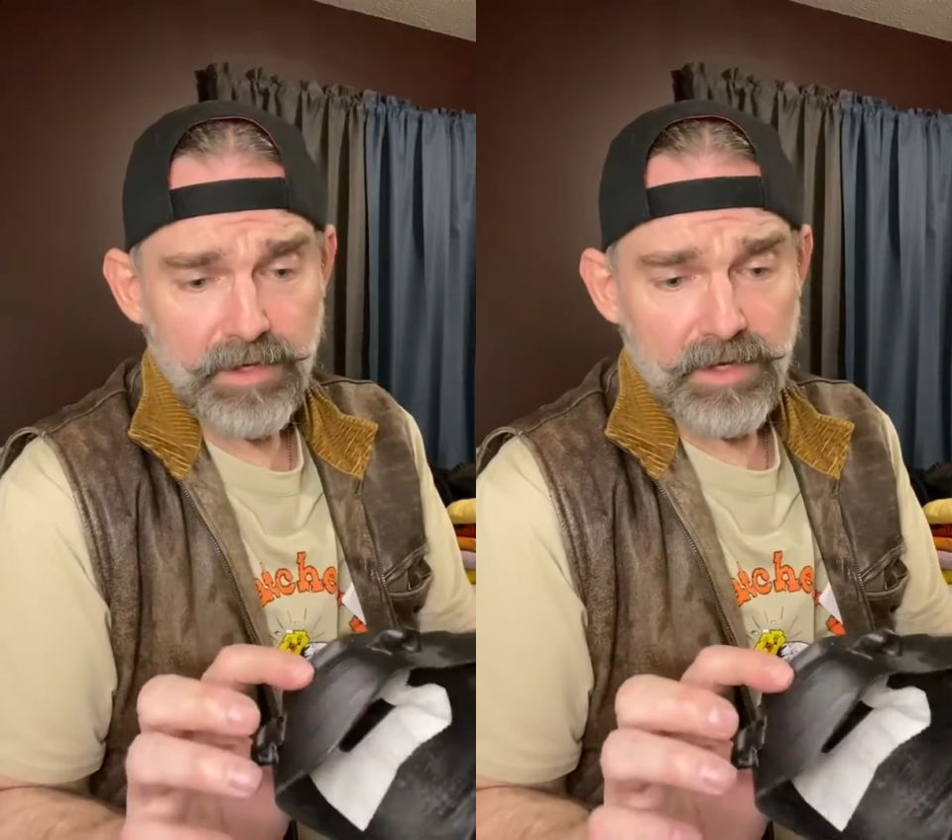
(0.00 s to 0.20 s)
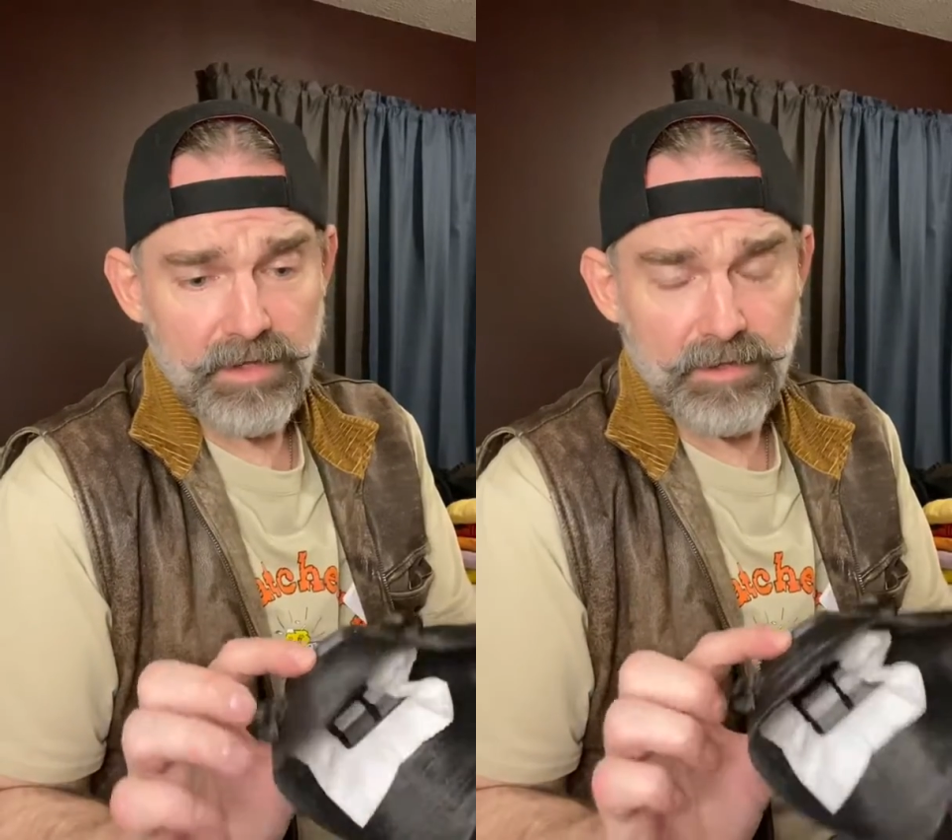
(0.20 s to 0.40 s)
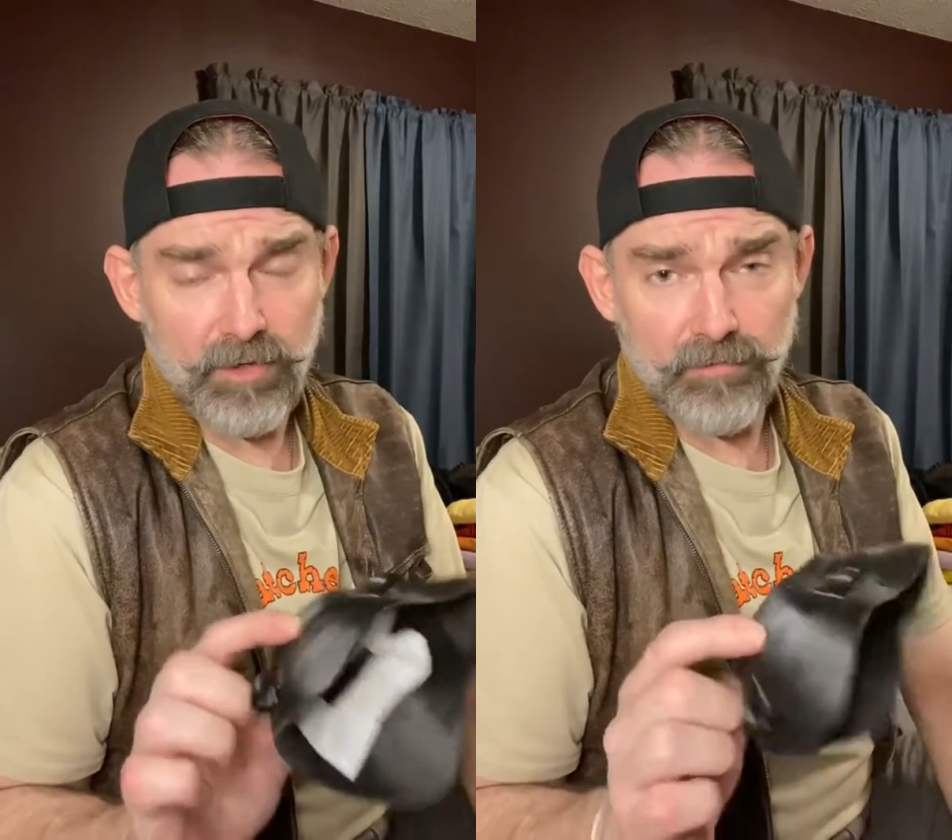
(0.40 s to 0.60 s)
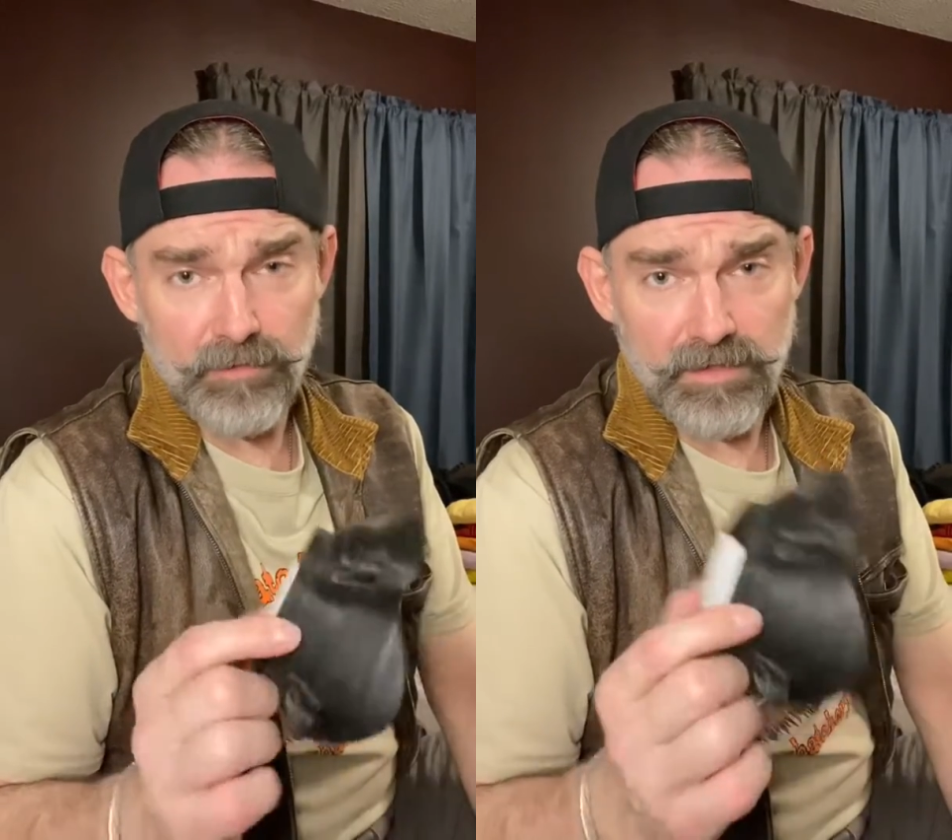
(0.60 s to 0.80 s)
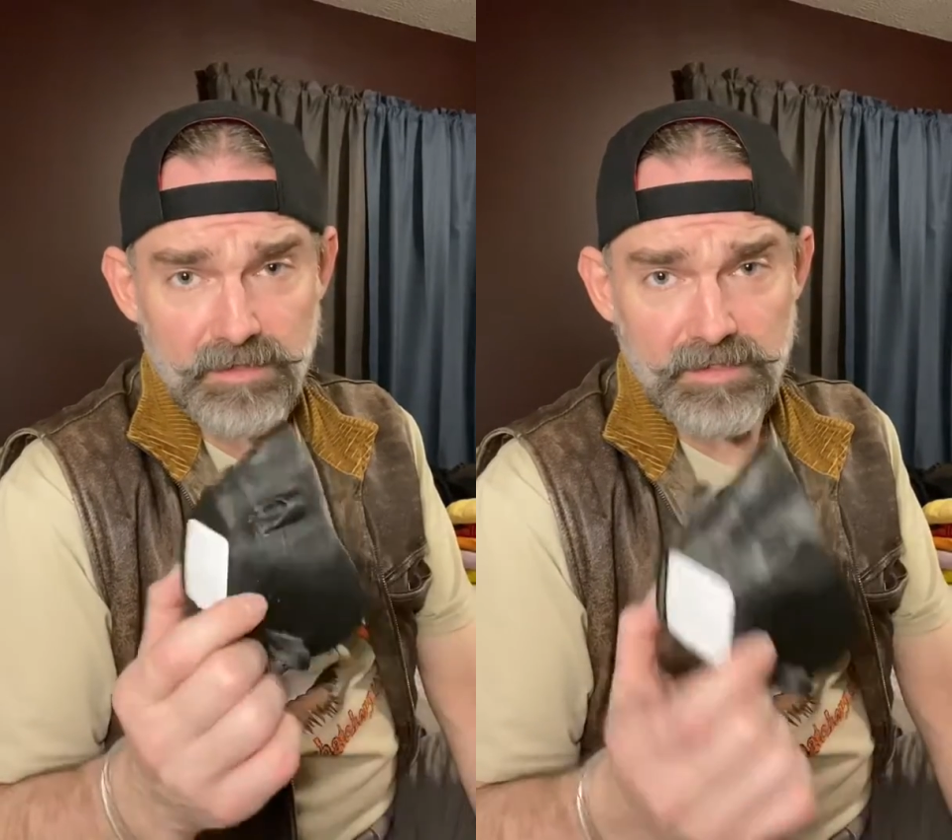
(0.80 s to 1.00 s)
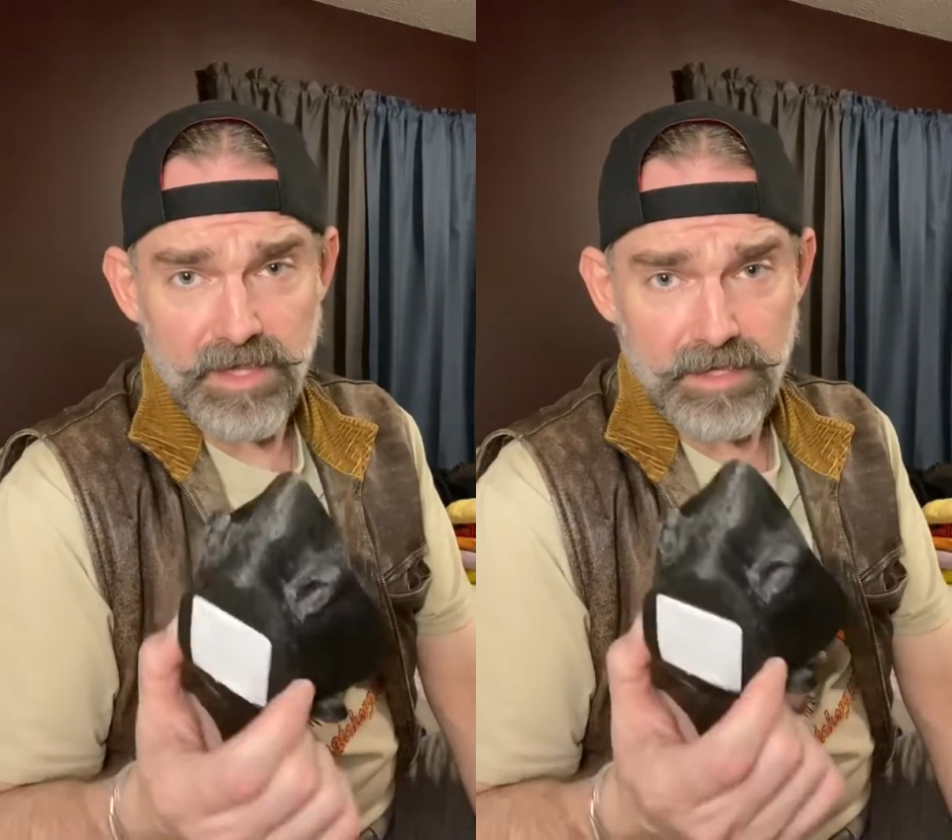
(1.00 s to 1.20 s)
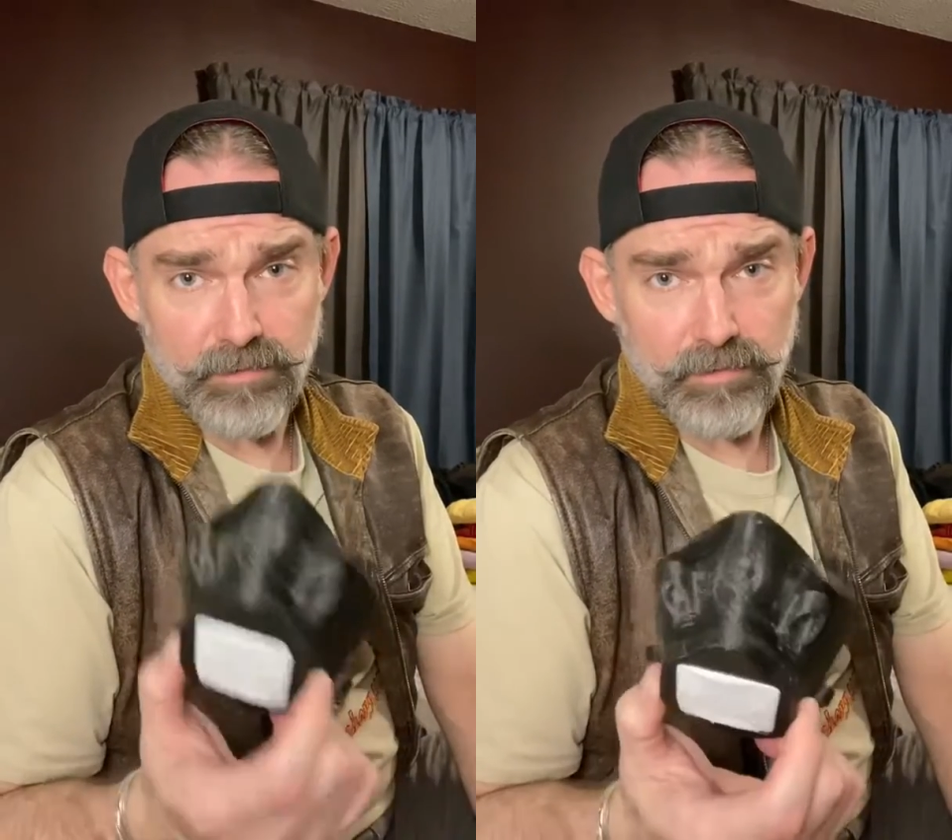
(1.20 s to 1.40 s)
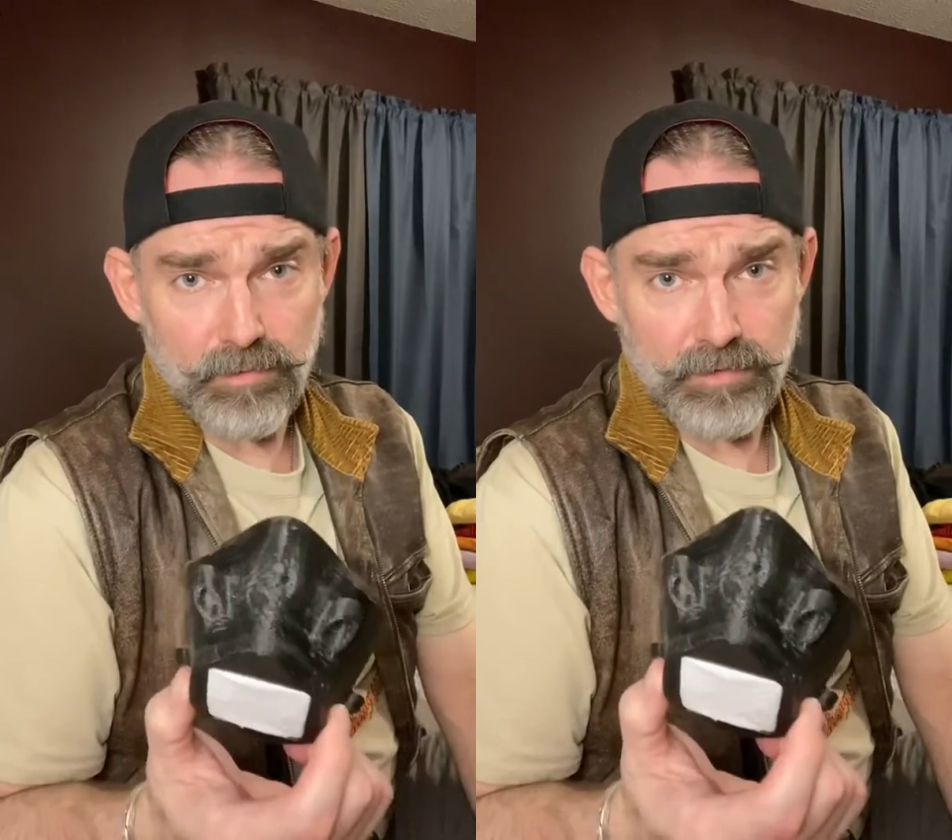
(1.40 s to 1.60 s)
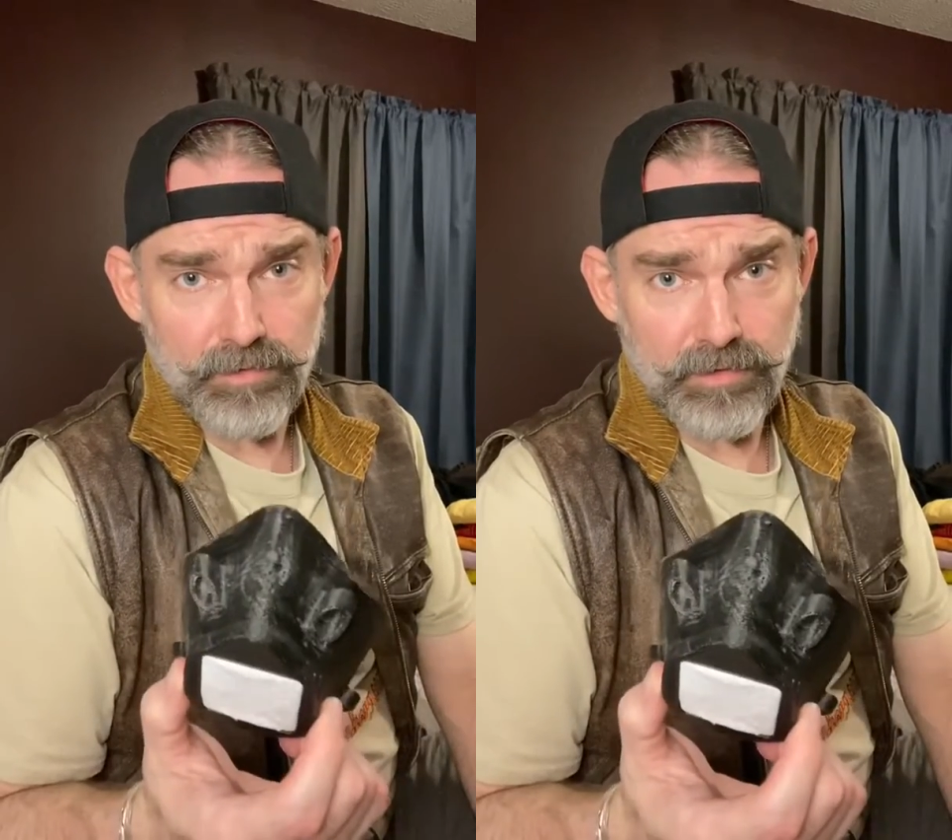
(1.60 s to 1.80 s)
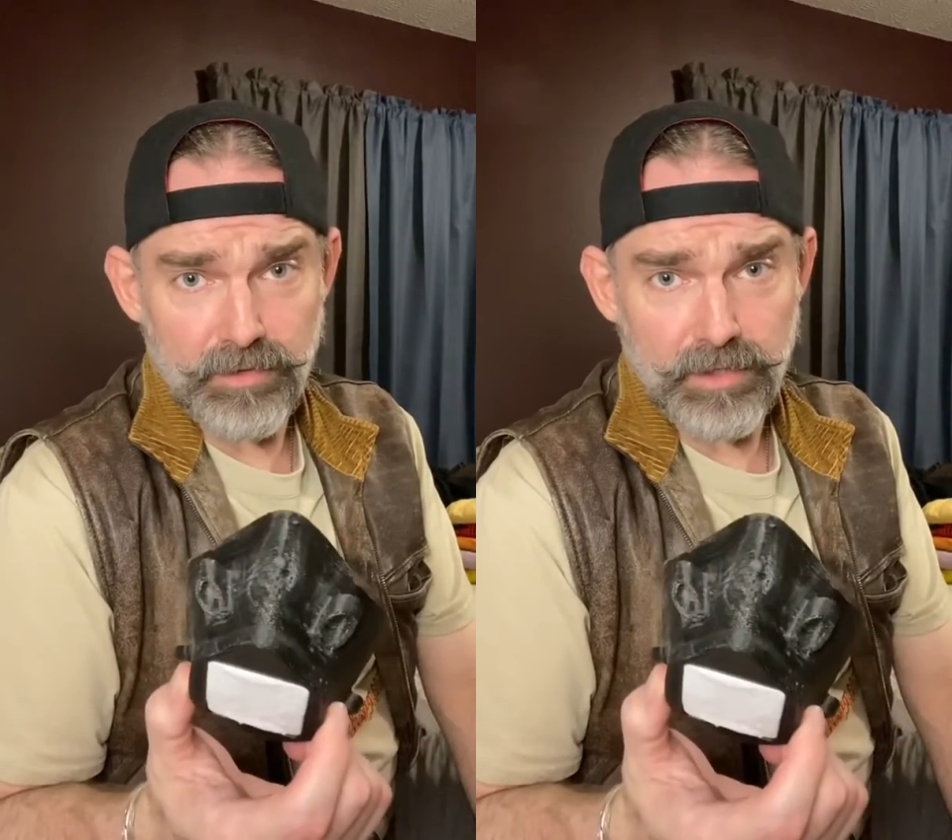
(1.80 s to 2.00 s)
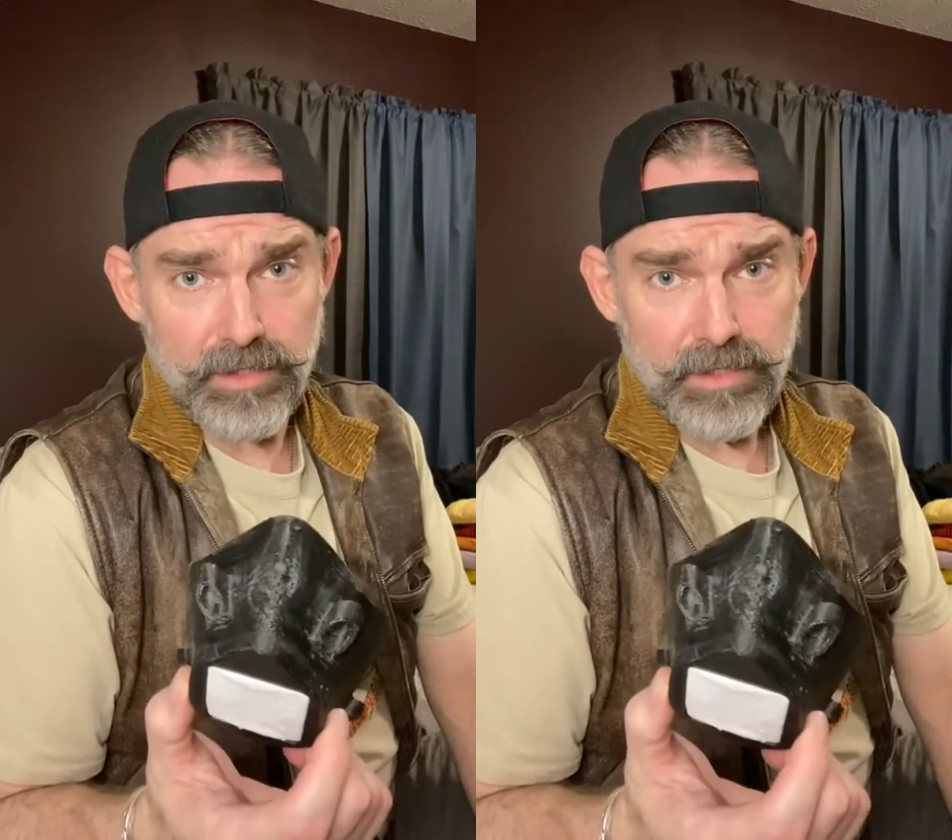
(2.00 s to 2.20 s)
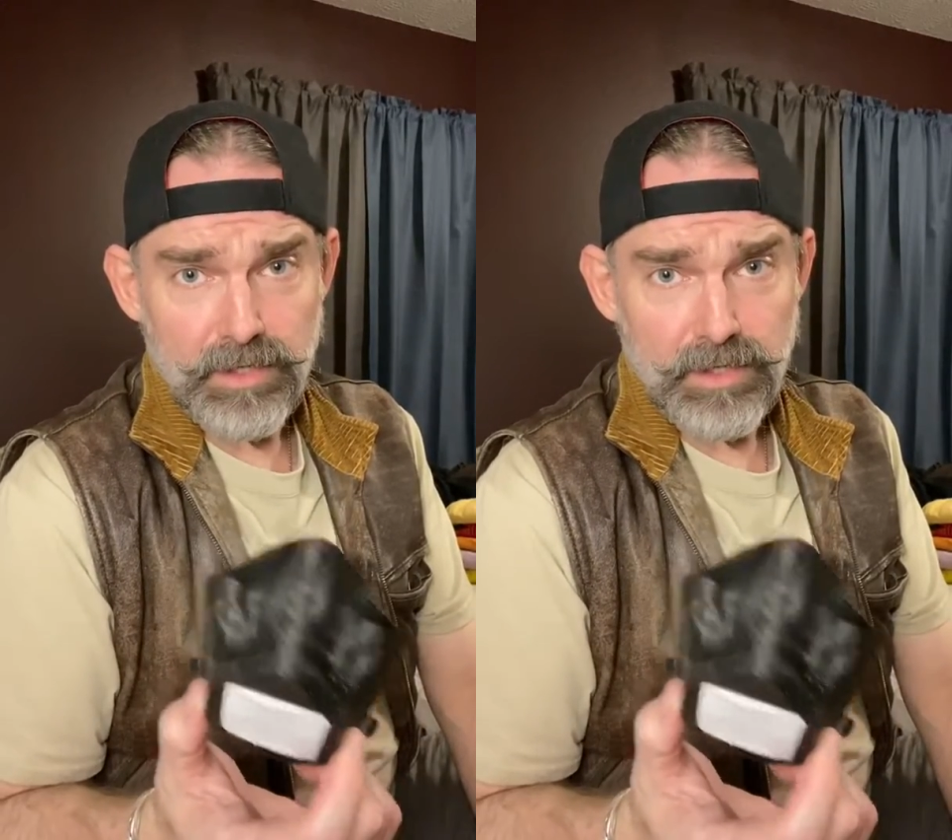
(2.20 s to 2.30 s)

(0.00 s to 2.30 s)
and then hopefully the second one will do good,